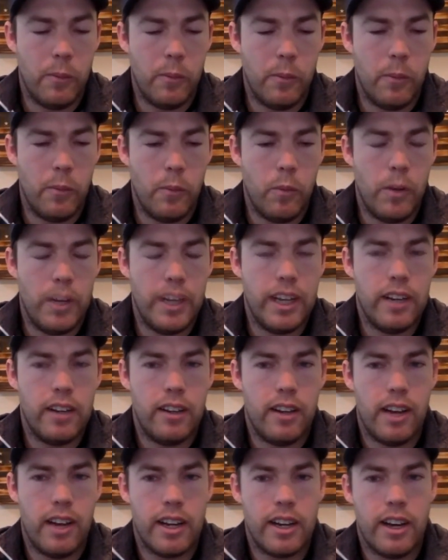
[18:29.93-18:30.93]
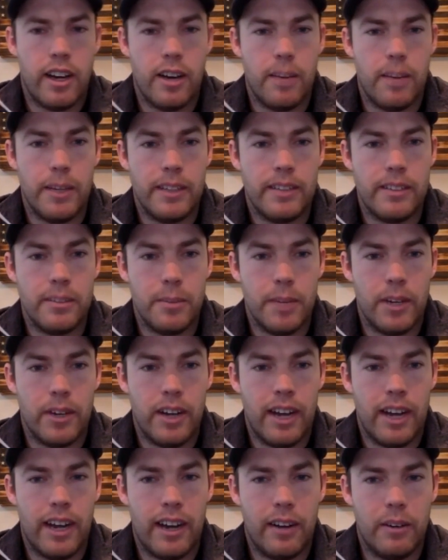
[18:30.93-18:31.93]
we get a lot of comments about
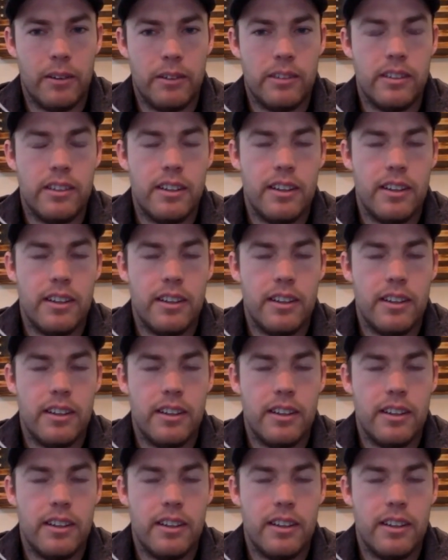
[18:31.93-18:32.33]
how,